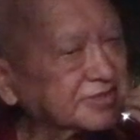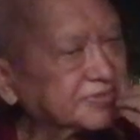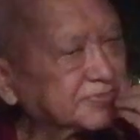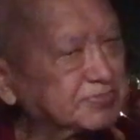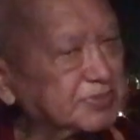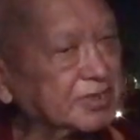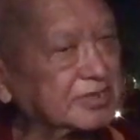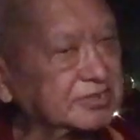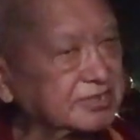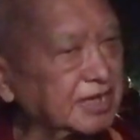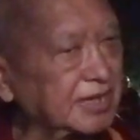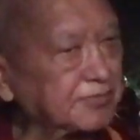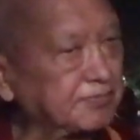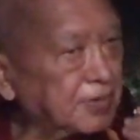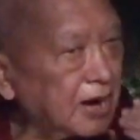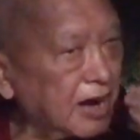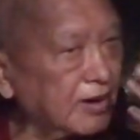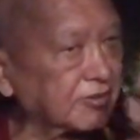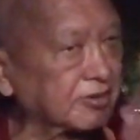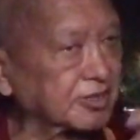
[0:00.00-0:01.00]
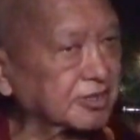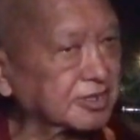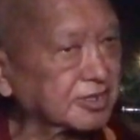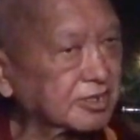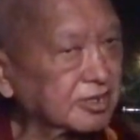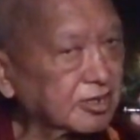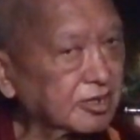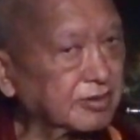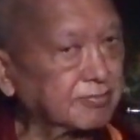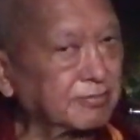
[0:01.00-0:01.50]
speak, the power
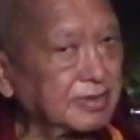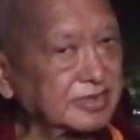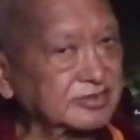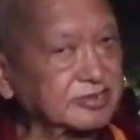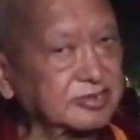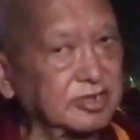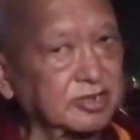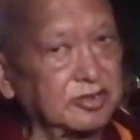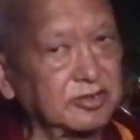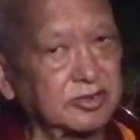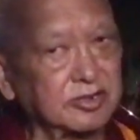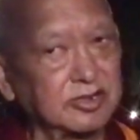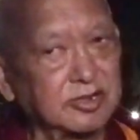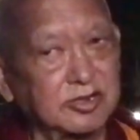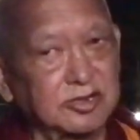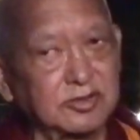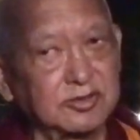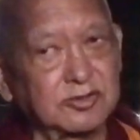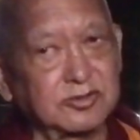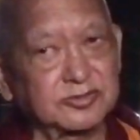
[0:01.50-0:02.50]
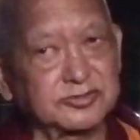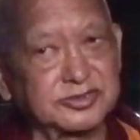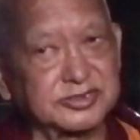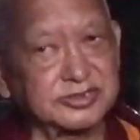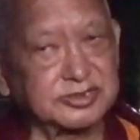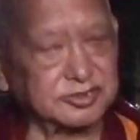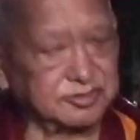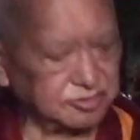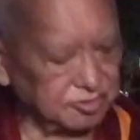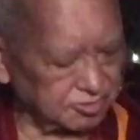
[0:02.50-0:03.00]
of mantra
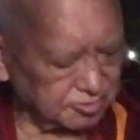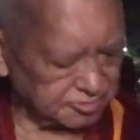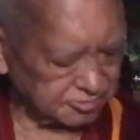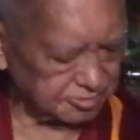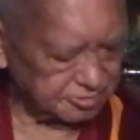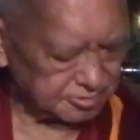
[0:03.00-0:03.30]
loses soul.